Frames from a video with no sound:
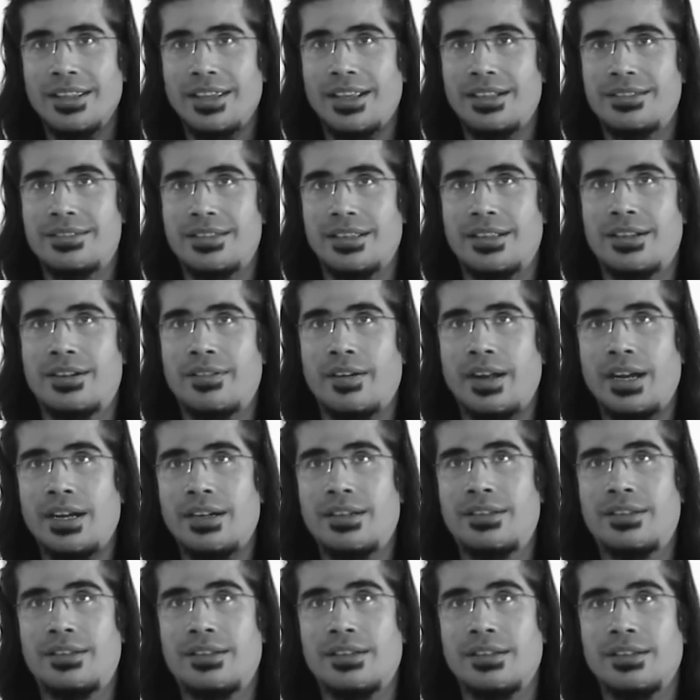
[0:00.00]
it's a
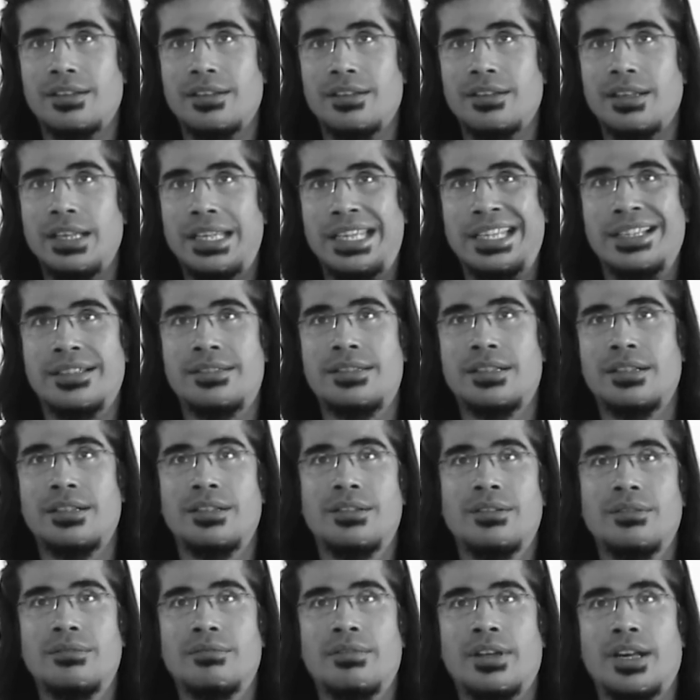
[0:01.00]
great
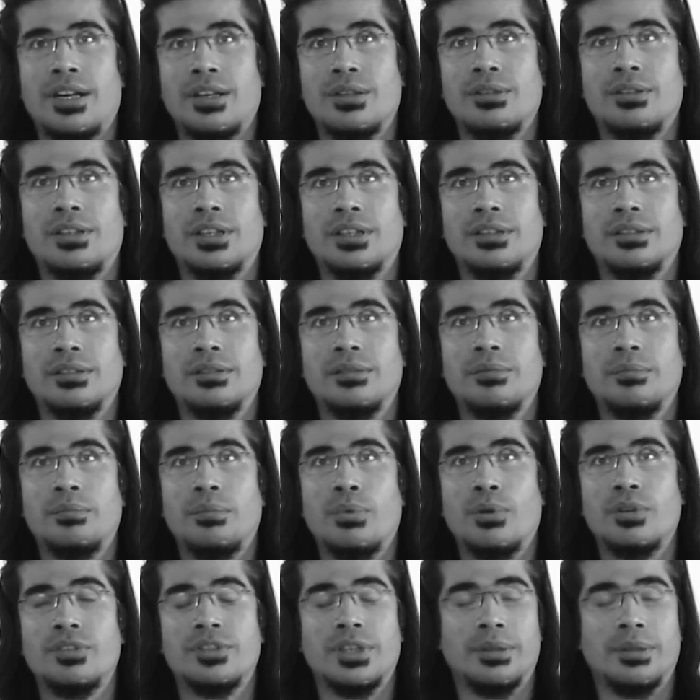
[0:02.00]
easel where you can put